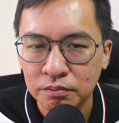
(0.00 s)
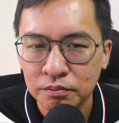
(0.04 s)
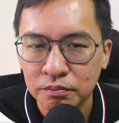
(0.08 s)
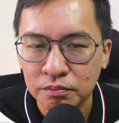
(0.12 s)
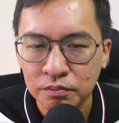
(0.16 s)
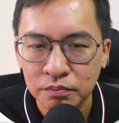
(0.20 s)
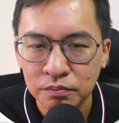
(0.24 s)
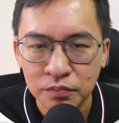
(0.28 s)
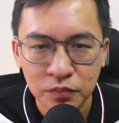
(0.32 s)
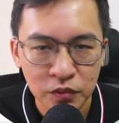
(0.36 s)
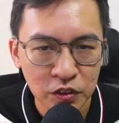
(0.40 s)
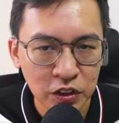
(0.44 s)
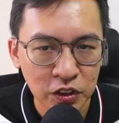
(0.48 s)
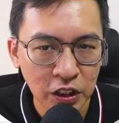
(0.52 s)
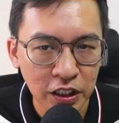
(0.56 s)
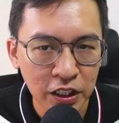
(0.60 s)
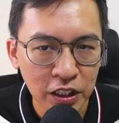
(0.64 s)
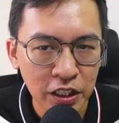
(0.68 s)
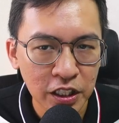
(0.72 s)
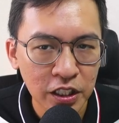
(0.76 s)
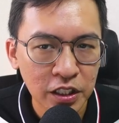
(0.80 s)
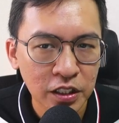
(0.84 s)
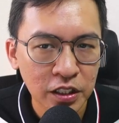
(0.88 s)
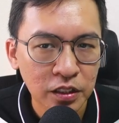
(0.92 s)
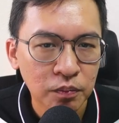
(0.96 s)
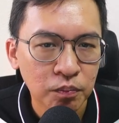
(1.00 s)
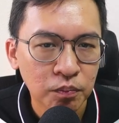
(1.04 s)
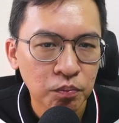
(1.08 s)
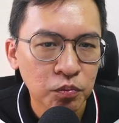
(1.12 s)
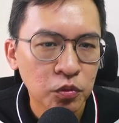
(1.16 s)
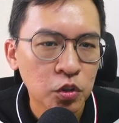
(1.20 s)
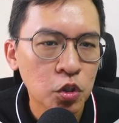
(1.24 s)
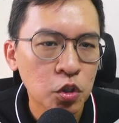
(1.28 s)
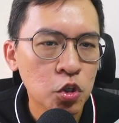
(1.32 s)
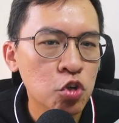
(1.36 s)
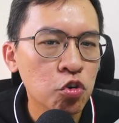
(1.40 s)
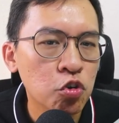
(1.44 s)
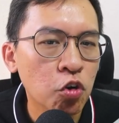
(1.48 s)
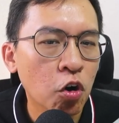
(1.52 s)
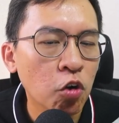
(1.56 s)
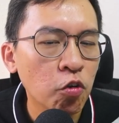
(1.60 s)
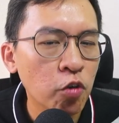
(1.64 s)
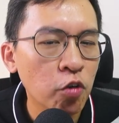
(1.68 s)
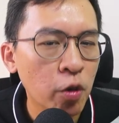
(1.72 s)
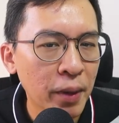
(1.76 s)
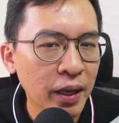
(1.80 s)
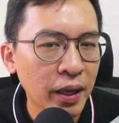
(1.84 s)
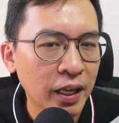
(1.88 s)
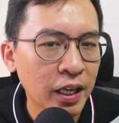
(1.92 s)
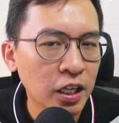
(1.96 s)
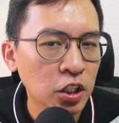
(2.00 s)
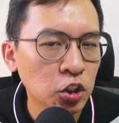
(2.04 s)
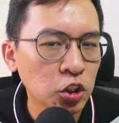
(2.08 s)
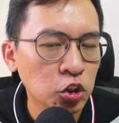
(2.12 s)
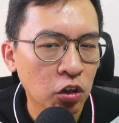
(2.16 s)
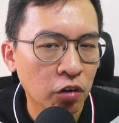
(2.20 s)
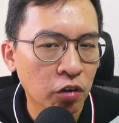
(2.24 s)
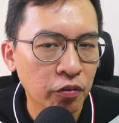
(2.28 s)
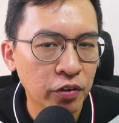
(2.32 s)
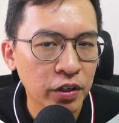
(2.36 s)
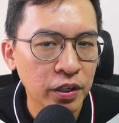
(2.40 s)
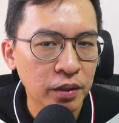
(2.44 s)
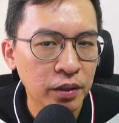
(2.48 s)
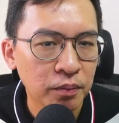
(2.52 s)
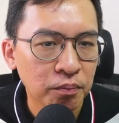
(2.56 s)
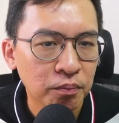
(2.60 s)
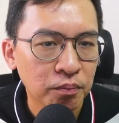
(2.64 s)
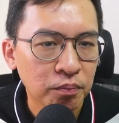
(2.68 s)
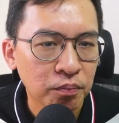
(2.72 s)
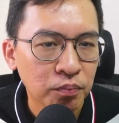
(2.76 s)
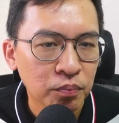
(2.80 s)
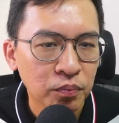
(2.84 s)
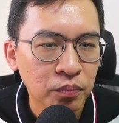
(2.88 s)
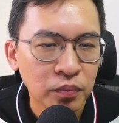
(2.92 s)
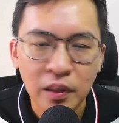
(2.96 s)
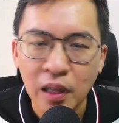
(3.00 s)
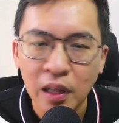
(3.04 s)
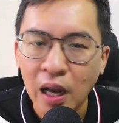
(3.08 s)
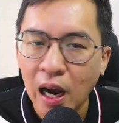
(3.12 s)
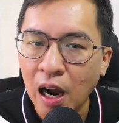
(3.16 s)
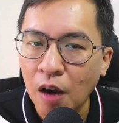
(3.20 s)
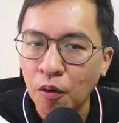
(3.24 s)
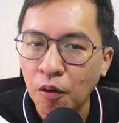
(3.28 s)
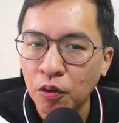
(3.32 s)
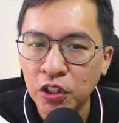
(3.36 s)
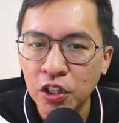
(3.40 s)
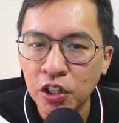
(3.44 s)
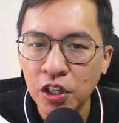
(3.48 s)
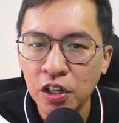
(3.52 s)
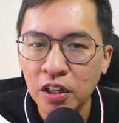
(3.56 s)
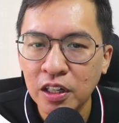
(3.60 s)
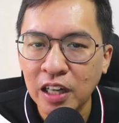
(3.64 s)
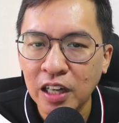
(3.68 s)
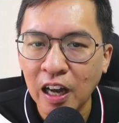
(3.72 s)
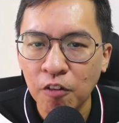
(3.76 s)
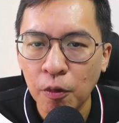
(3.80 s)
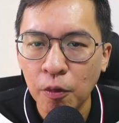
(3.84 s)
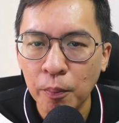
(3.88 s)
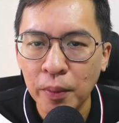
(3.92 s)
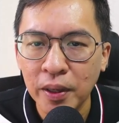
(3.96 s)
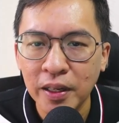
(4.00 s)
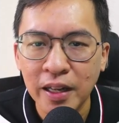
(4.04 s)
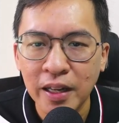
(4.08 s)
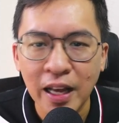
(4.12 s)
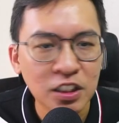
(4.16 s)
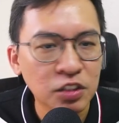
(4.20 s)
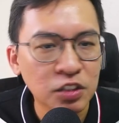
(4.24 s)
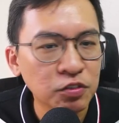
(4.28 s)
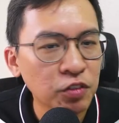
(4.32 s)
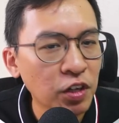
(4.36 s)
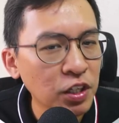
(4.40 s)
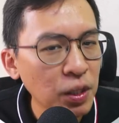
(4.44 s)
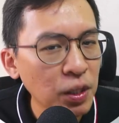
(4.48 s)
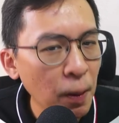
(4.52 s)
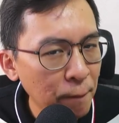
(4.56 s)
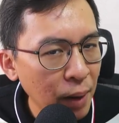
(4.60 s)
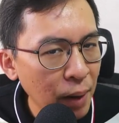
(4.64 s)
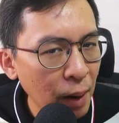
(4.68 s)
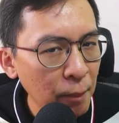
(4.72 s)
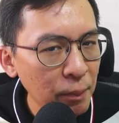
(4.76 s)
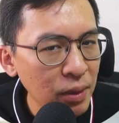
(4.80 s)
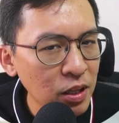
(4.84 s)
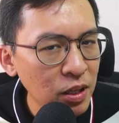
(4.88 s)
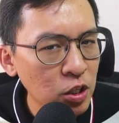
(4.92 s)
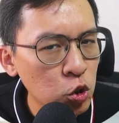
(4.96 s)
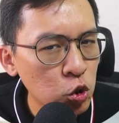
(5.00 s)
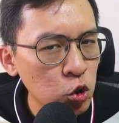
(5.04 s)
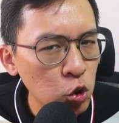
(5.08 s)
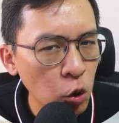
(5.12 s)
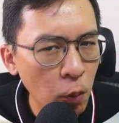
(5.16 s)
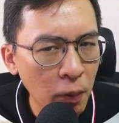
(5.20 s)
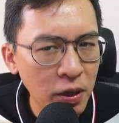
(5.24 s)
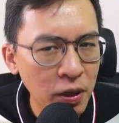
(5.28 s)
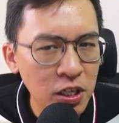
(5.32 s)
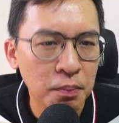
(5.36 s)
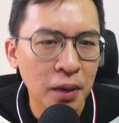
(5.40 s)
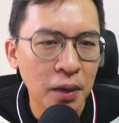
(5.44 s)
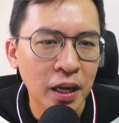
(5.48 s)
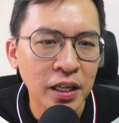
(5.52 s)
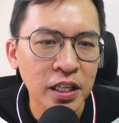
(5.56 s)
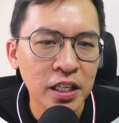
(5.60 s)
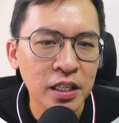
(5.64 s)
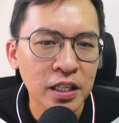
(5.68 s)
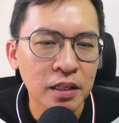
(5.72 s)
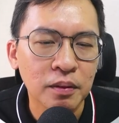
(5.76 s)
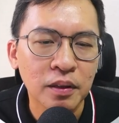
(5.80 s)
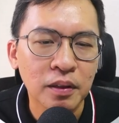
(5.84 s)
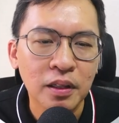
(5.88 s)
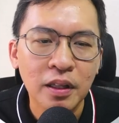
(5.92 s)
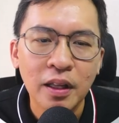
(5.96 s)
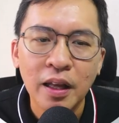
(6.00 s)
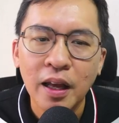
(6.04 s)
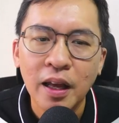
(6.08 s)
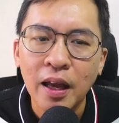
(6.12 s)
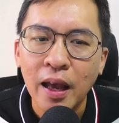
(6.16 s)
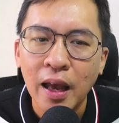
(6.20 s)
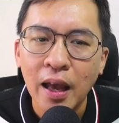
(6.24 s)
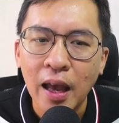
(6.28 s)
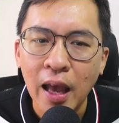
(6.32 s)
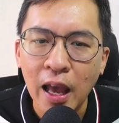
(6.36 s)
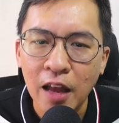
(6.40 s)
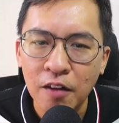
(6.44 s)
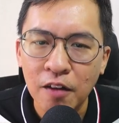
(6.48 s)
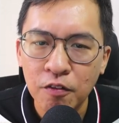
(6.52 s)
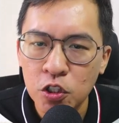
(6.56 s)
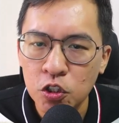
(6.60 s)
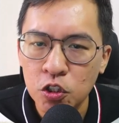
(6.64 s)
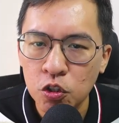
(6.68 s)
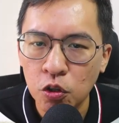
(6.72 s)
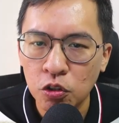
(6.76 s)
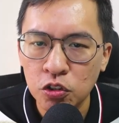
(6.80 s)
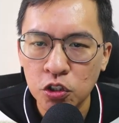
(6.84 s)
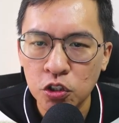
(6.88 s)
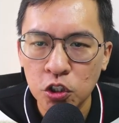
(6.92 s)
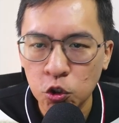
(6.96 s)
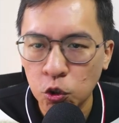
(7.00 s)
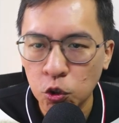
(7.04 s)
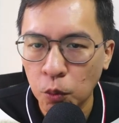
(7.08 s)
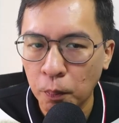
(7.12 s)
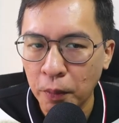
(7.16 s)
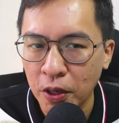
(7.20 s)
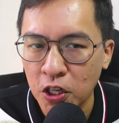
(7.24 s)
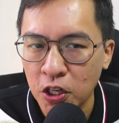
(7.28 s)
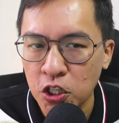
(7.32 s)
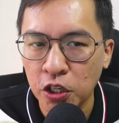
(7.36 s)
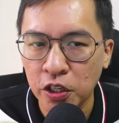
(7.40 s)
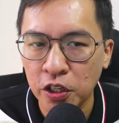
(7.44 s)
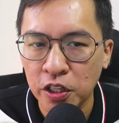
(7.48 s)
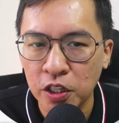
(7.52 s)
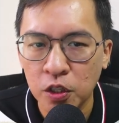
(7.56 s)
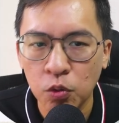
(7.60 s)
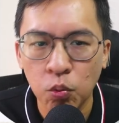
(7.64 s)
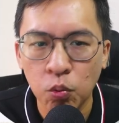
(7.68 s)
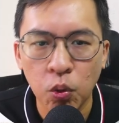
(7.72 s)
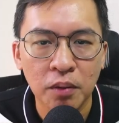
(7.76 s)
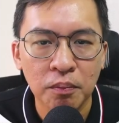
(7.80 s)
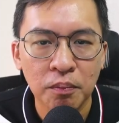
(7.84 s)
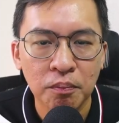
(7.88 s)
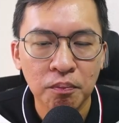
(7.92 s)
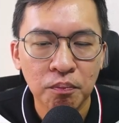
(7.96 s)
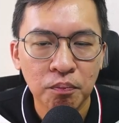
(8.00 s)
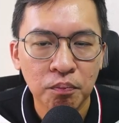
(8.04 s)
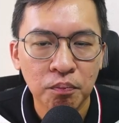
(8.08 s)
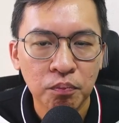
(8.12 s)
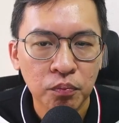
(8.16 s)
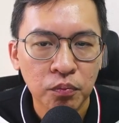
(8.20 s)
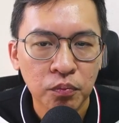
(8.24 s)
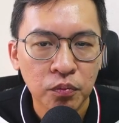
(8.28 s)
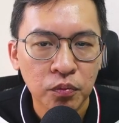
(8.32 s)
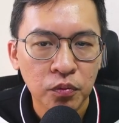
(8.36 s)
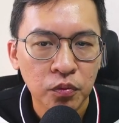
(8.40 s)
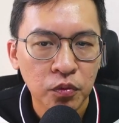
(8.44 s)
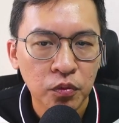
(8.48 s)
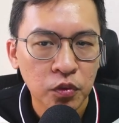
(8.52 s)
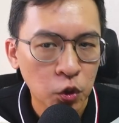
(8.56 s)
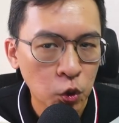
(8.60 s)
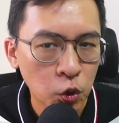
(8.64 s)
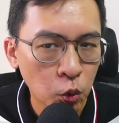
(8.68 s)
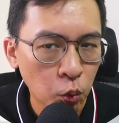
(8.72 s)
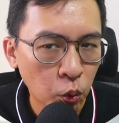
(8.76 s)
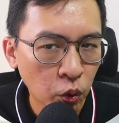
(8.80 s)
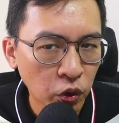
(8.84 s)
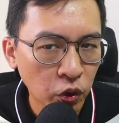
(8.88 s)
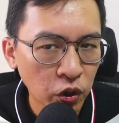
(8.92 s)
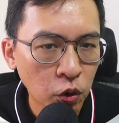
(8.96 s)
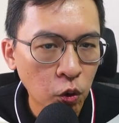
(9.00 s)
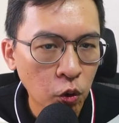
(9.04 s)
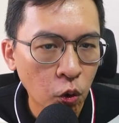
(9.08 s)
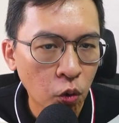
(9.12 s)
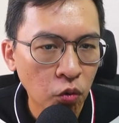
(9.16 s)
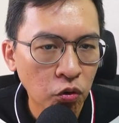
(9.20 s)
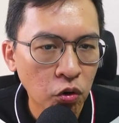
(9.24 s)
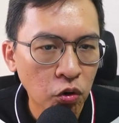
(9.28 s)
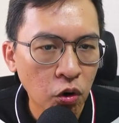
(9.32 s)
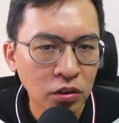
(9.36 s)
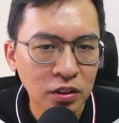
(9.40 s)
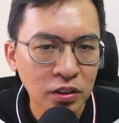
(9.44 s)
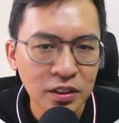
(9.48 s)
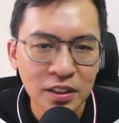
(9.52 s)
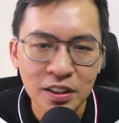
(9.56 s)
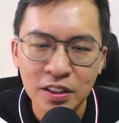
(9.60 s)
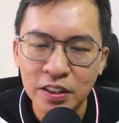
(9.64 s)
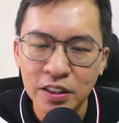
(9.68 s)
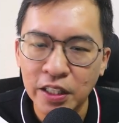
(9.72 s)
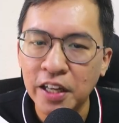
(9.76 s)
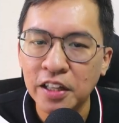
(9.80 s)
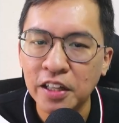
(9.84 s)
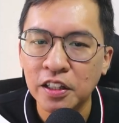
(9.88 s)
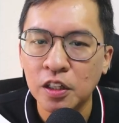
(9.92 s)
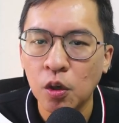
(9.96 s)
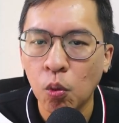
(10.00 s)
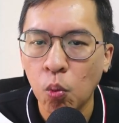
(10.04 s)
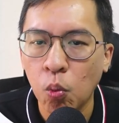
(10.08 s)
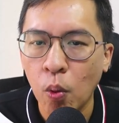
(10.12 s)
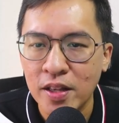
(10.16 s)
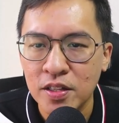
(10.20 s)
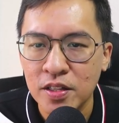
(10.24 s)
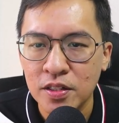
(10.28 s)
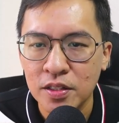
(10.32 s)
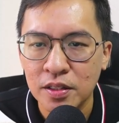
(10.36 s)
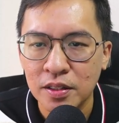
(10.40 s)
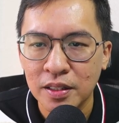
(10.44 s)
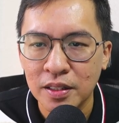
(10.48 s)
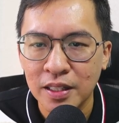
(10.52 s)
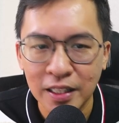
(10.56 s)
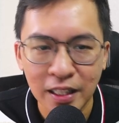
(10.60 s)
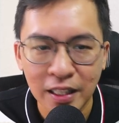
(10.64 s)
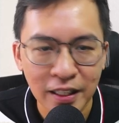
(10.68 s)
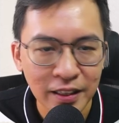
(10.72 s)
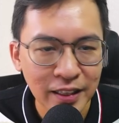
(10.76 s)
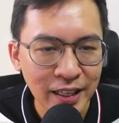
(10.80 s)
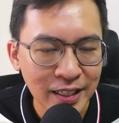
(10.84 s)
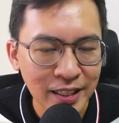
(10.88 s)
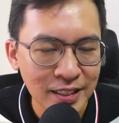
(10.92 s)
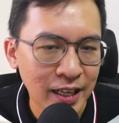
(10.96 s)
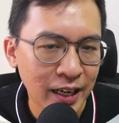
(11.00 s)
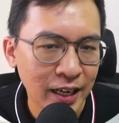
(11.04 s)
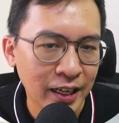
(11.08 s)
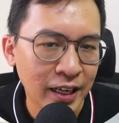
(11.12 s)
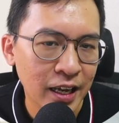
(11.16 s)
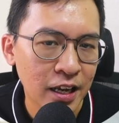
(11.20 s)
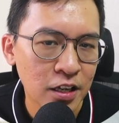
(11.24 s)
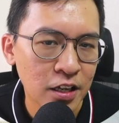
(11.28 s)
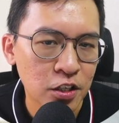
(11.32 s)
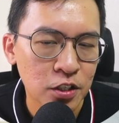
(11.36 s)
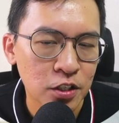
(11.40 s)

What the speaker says: Thirdly, the Jurong remaking story. Our dear government has already pumped in so much money and resources to make sure it works. You wouldn't go wrong staying in the West in the next decades.